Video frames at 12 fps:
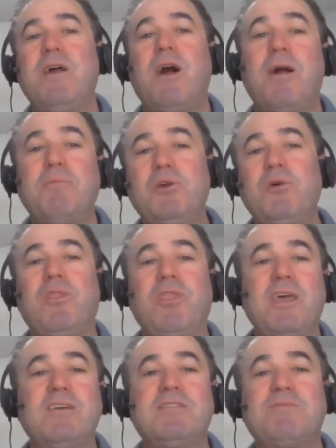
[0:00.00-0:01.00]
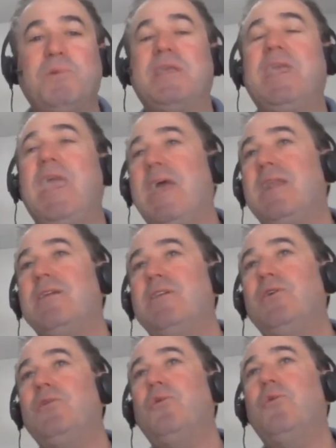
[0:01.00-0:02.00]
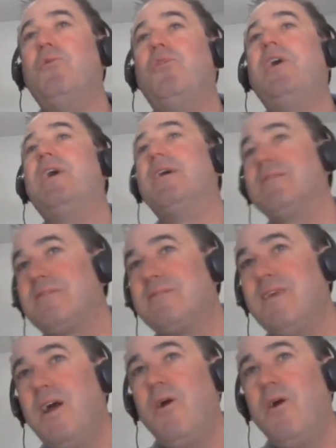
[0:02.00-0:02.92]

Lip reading: I'm doing this, but can it do this?